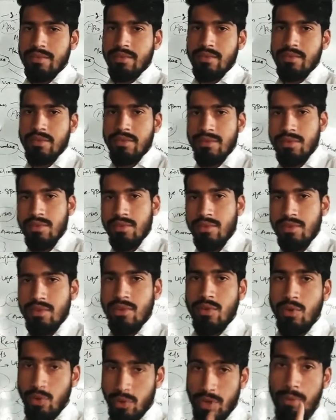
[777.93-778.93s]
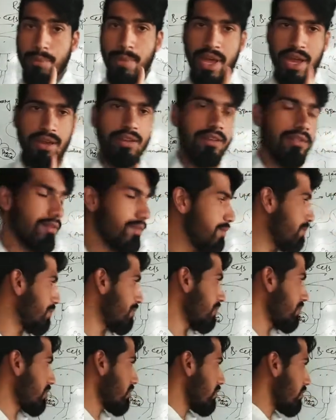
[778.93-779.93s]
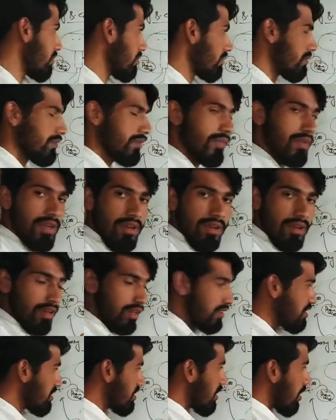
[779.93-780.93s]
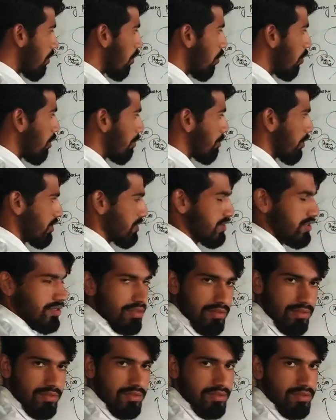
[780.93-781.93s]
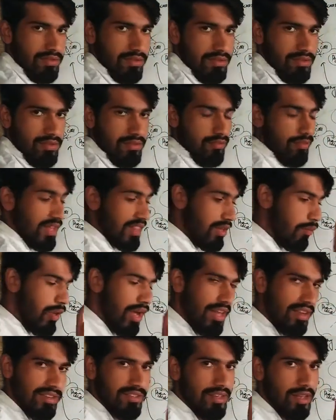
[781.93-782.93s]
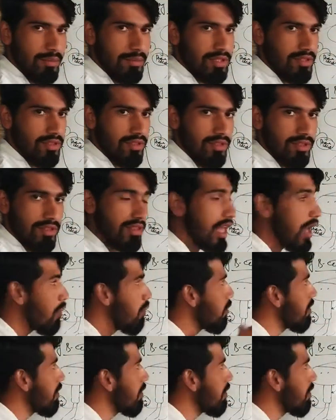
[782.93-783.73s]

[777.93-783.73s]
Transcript: Okay, but this is the whole process when the virus comes. Now come to the